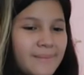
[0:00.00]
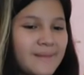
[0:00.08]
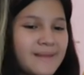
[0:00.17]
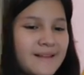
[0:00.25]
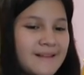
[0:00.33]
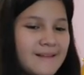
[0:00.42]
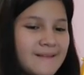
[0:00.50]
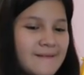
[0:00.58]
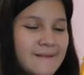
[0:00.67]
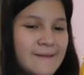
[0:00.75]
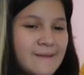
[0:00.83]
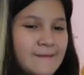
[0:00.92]

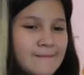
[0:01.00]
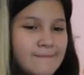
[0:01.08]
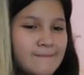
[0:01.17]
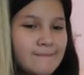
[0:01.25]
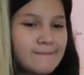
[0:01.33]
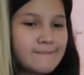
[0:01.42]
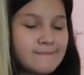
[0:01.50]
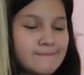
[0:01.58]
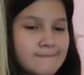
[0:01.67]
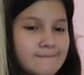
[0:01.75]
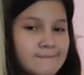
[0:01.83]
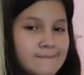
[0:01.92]

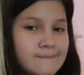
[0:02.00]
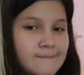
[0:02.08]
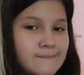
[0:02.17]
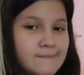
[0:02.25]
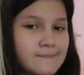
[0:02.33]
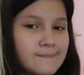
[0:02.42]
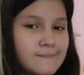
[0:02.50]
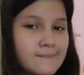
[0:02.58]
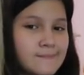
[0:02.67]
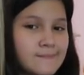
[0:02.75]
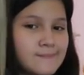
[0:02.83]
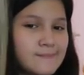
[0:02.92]

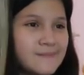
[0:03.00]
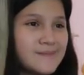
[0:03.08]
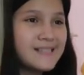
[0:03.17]
(silent)